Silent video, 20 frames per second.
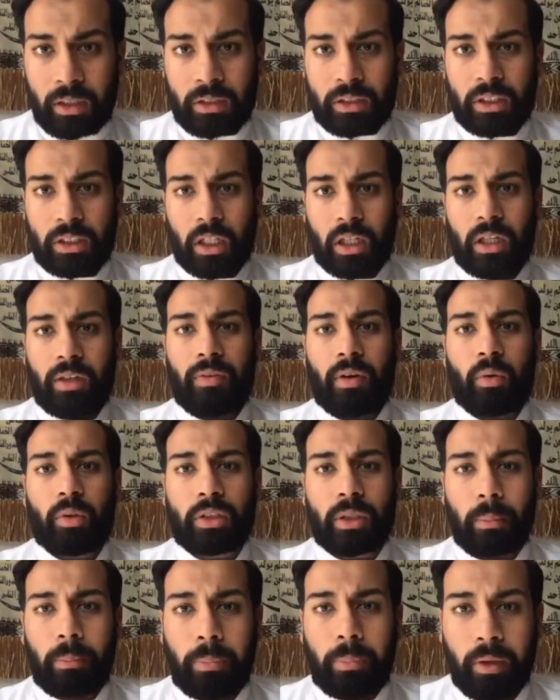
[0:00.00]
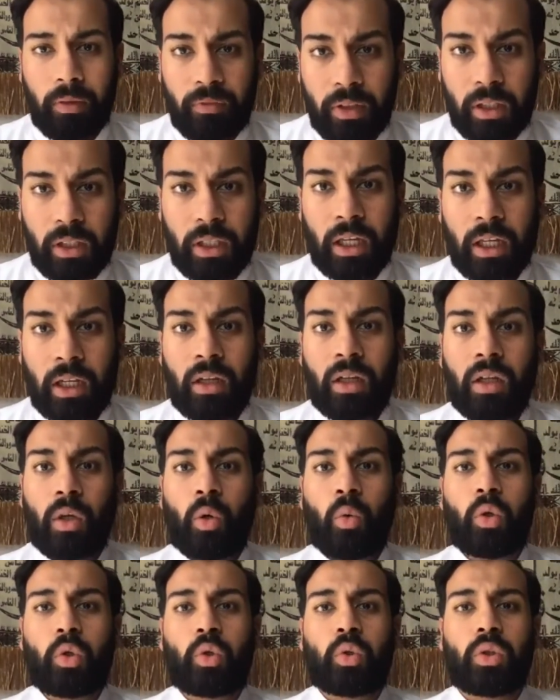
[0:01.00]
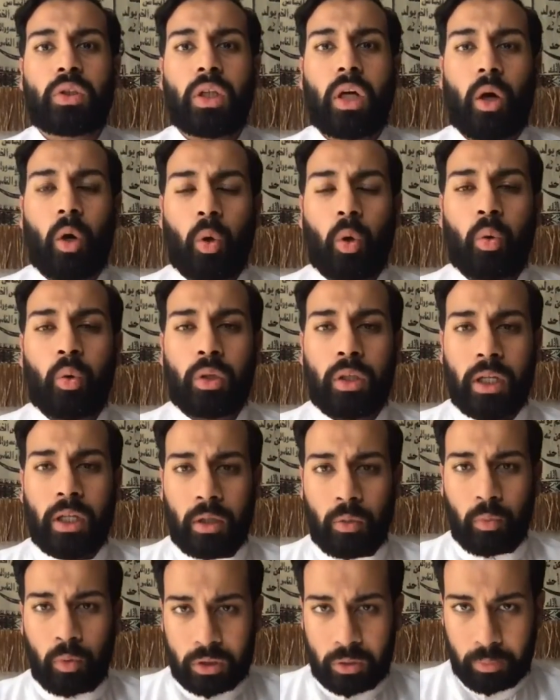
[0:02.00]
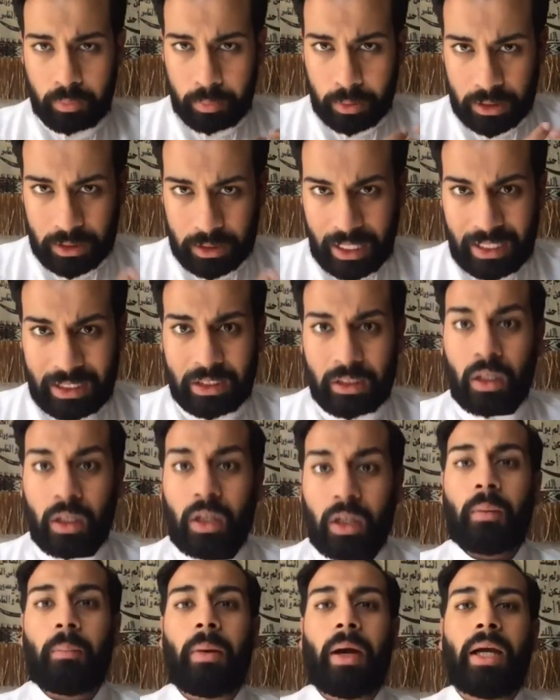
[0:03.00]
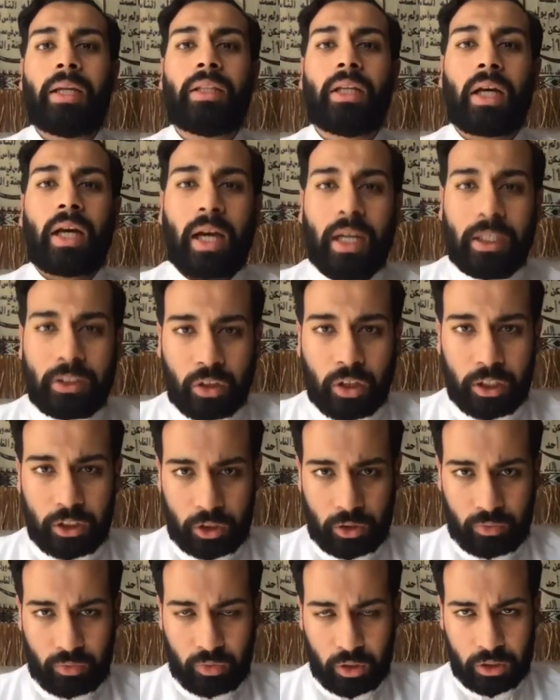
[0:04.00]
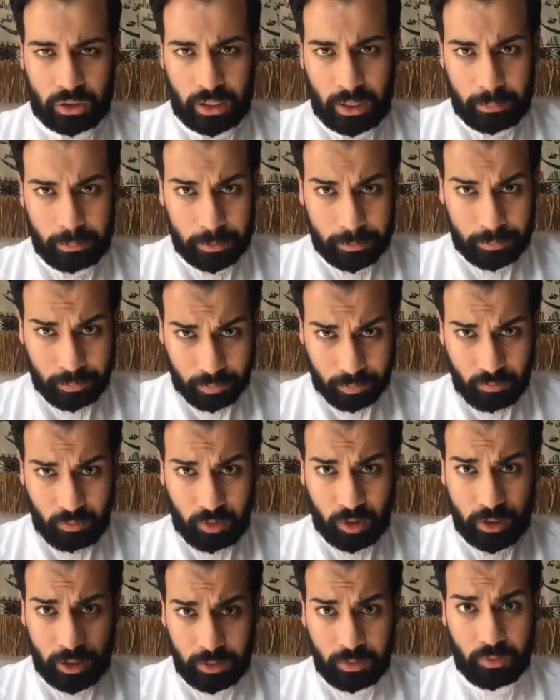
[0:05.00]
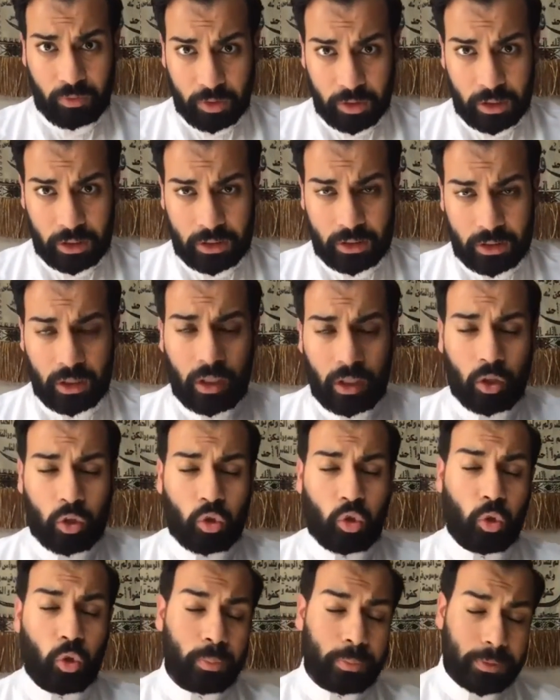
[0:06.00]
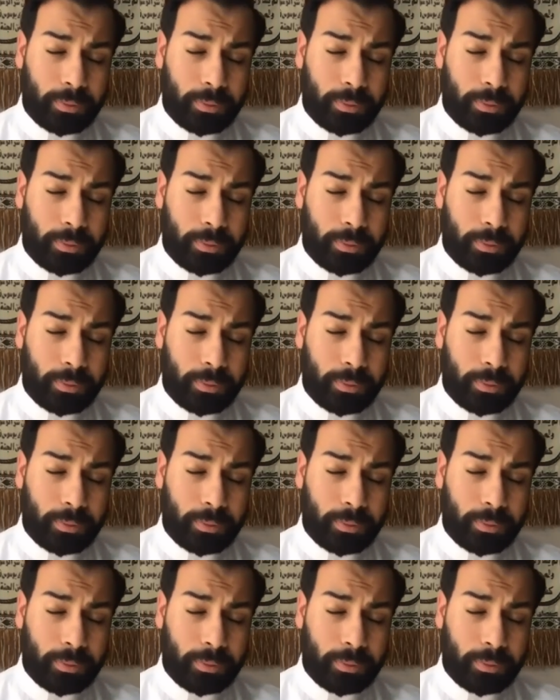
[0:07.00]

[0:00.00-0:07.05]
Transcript: Saqifa was a pavilion which was owned and was possessed by the Khazraj, for example, for this group.